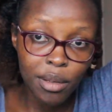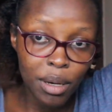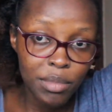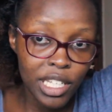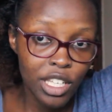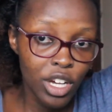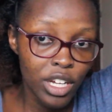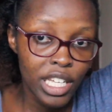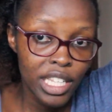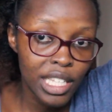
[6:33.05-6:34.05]
I'm
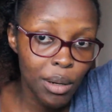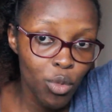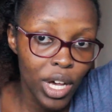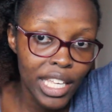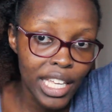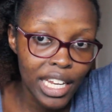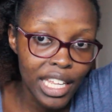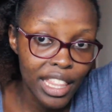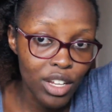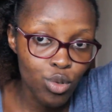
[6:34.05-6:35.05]
securing it somewhere here
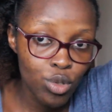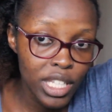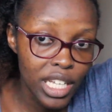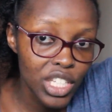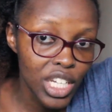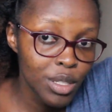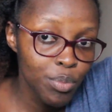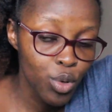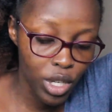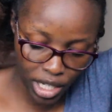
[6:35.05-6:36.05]
near the roots and just
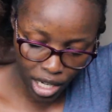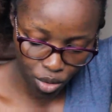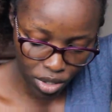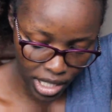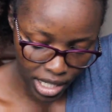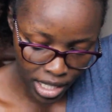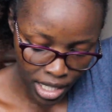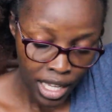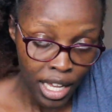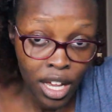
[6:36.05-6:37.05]
pulling out the
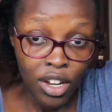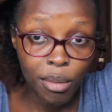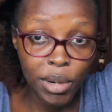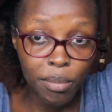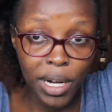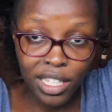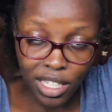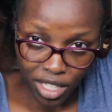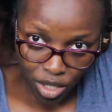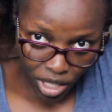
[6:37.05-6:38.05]
rubber bands
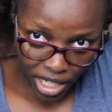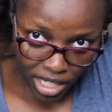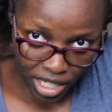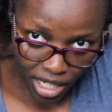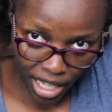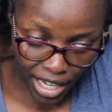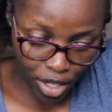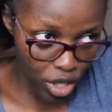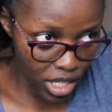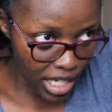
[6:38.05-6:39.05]
so that I
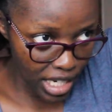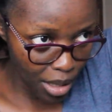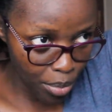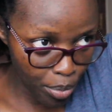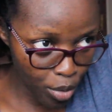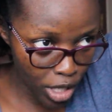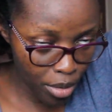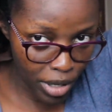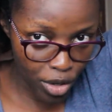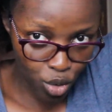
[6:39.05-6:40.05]
don't end up pulling
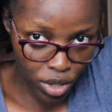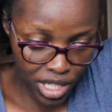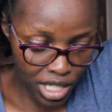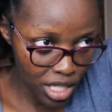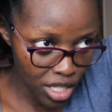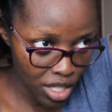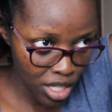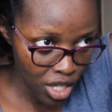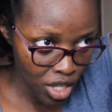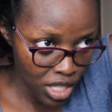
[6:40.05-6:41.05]
my roots,
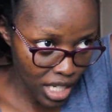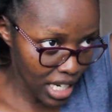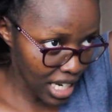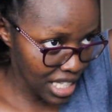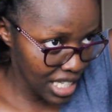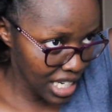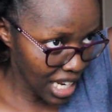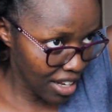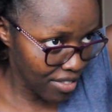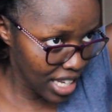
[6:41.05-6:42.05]
so that I can still
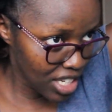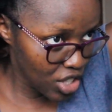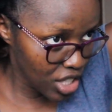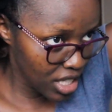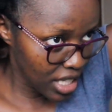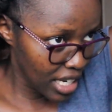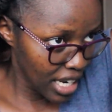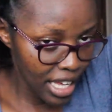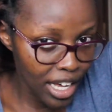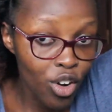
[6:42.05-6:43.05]
have edges and
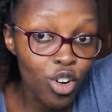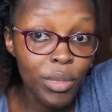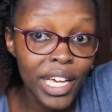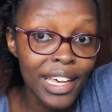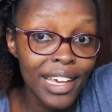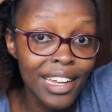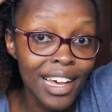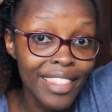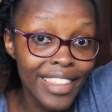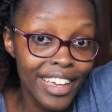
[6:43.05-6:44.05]
hair on my head
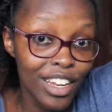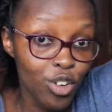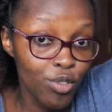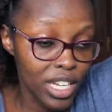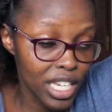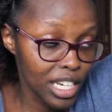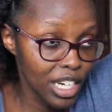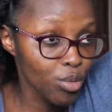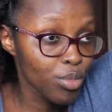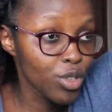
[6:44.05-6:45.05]
at the end of the
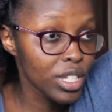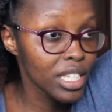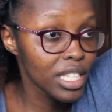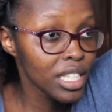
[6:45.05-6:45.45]
takedown process.